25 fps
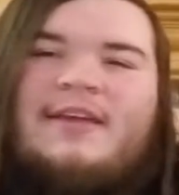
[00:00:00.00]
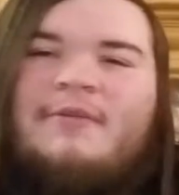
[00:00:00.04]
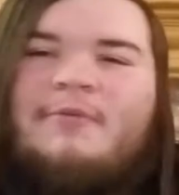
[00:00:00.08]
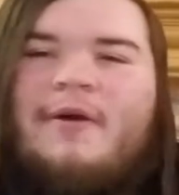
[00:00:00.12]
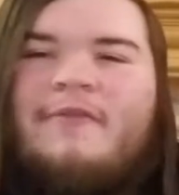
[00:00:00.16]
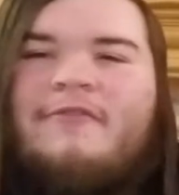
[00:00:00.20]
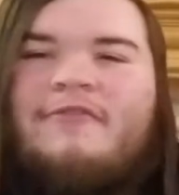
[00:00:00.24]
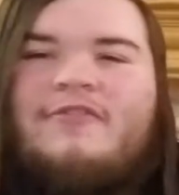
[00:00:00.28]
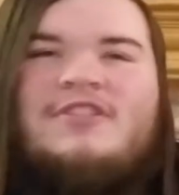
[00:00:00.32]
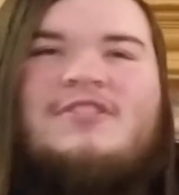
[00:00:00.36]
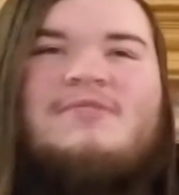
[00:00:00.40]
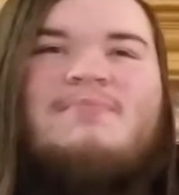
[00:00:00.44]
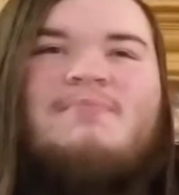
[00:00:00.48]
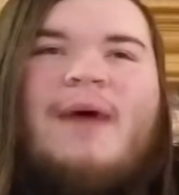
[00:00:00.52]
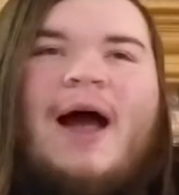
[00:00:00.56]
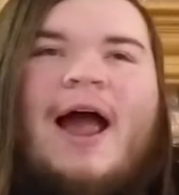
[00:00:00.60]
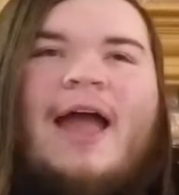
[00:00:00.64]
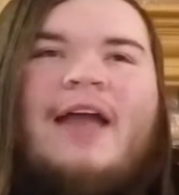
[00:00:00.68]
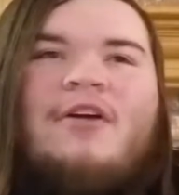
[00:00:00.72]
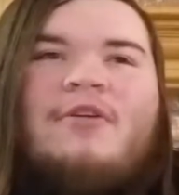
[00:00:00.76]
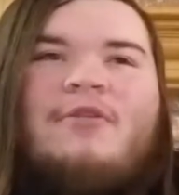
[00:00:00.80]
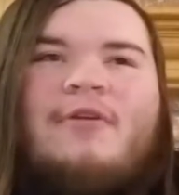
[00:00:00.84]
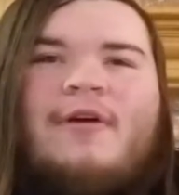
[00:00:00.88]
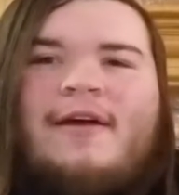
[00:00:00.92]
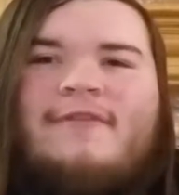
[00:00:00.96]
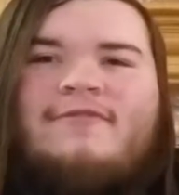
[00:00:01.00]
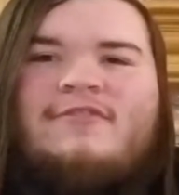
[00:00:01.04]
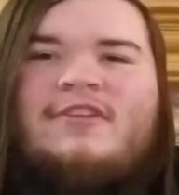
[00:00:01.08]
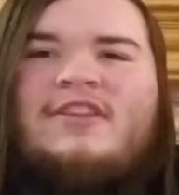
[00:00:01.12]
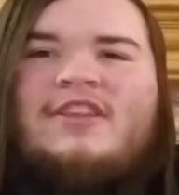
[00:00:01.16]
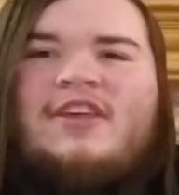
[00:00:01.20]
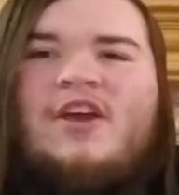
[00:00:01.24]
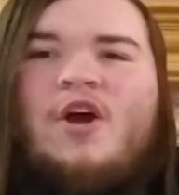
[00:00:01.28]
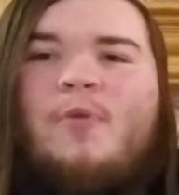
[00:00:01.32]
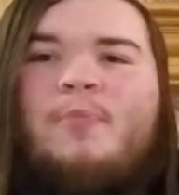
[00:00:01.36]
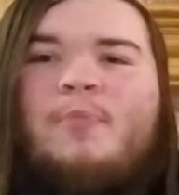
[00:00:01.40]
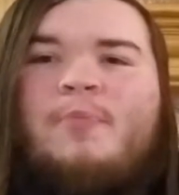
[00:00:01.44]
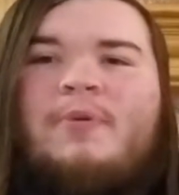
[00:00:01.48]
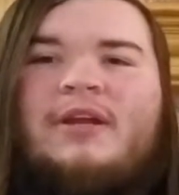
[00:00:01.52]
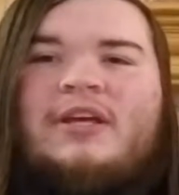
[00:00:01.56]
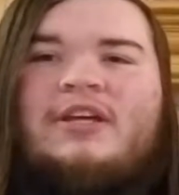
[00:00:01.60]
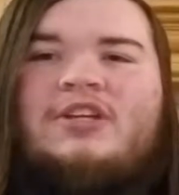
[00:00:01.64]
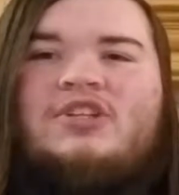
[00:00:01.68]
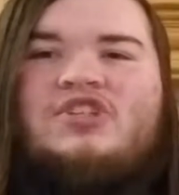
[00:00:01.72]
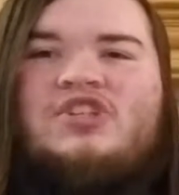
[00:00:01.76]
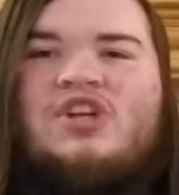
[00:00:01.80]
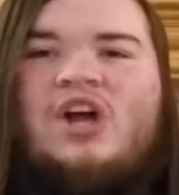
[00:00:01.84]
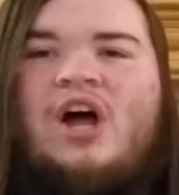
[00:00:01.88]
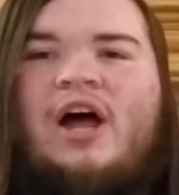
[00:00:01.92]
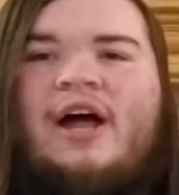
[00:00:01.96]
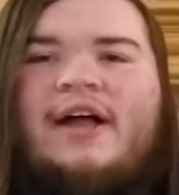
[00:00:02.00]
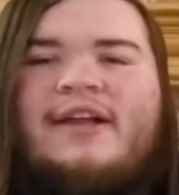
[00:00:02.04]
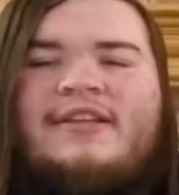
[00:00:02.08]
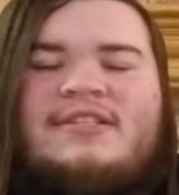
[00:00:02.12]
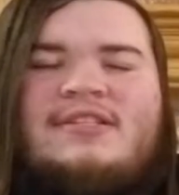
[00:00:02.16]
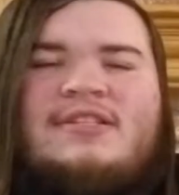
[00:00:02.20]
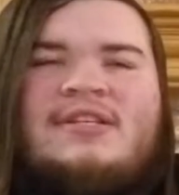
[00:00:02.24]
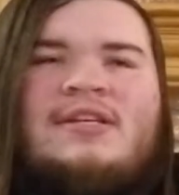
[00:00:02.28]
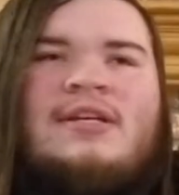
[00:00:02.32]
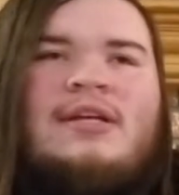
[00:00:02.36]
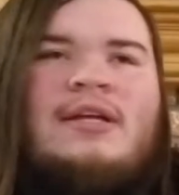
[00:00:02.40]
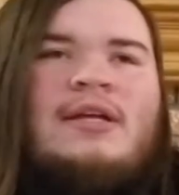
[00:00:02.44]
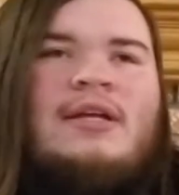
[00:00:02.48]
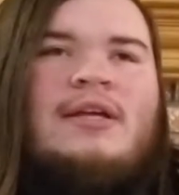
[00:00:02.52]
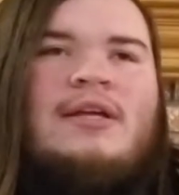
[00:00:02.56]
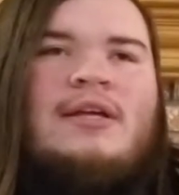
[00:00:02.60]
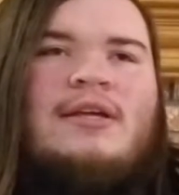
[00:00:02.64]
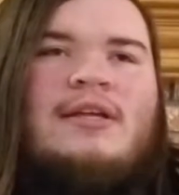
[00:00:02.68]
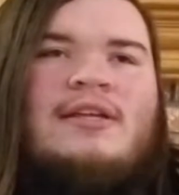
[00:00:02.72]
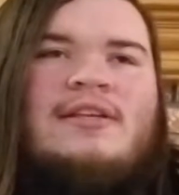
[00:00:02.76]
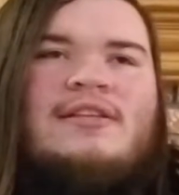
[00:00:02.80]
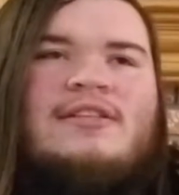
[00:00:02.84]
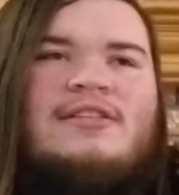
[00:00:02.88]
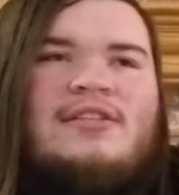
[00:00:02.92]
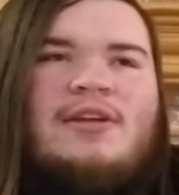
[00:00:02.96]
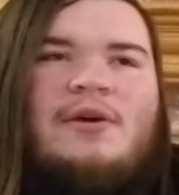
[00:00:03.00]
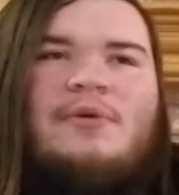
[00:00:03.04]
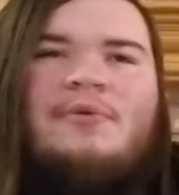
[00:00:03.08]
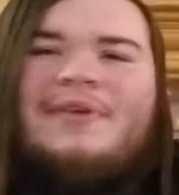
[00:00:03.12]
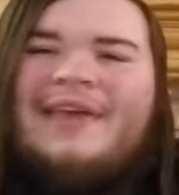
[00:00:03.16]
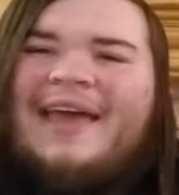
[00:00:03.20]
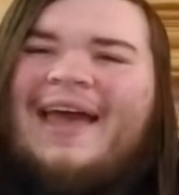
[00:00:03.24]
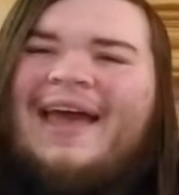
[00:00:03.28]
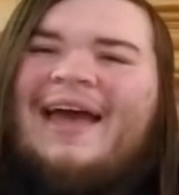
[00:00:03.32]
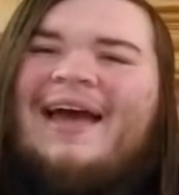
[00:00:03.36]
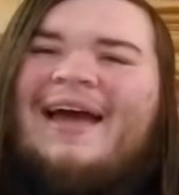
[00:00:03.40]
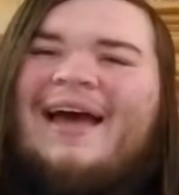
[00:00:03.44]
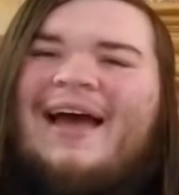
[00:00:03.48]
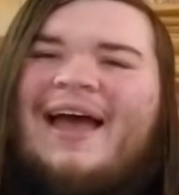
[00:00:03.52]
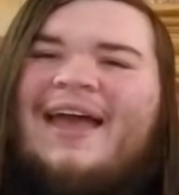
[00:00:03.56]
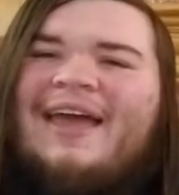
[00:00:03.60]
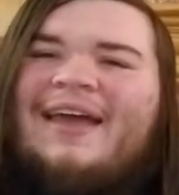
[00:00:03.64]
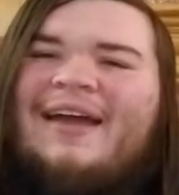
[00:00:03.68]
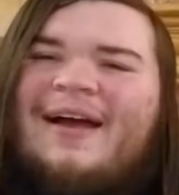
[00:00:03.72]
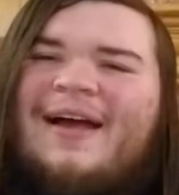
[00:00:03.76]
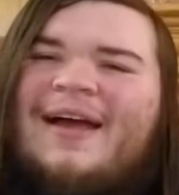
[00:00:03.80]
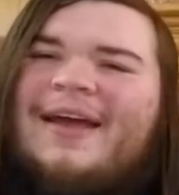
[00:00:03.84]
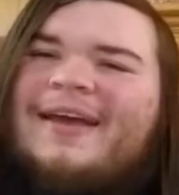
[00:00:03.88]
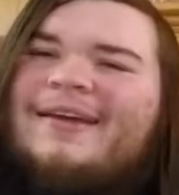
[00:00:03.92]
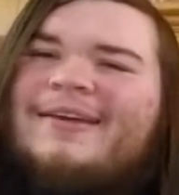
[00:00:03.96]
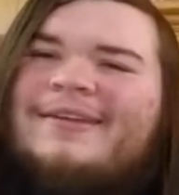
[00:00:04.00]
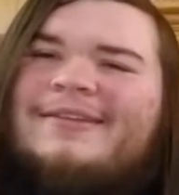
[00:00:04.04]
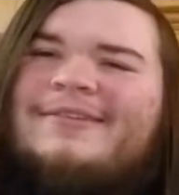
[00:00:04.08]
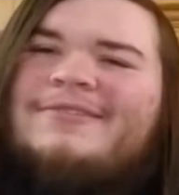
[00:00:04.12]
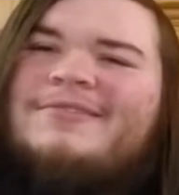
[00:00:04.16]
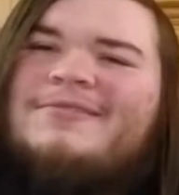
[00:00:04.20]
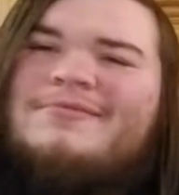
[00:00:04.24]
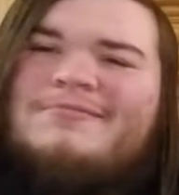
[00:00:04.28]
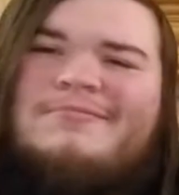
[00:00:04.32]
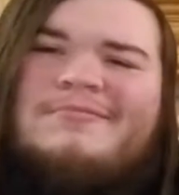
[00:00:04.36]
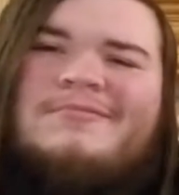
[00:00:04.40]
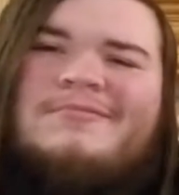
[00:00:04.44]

They reference Minecraft in the opening shot. So yeah, I can.